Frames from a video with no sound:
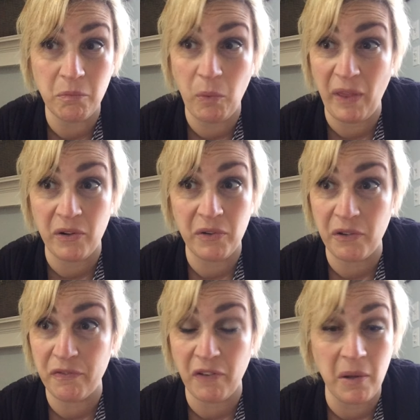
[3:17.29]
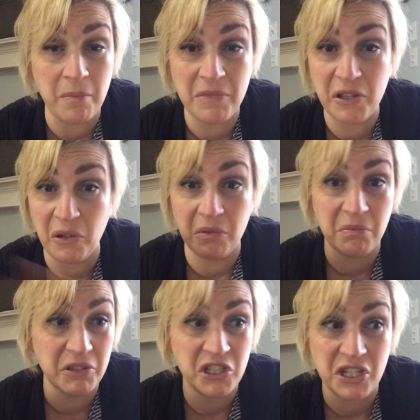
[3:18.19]
whether they're from the
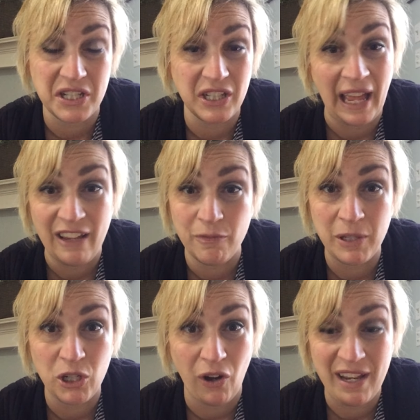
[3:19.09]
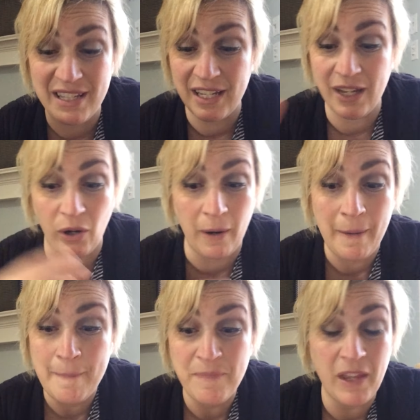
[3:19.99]
just life being crazy or
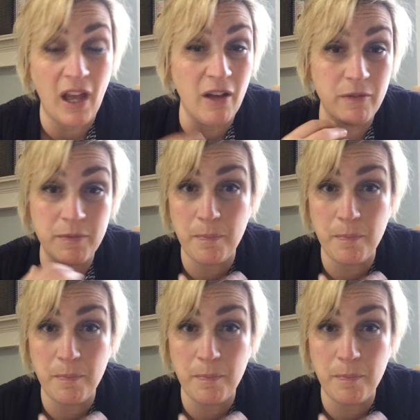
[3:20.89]
uh,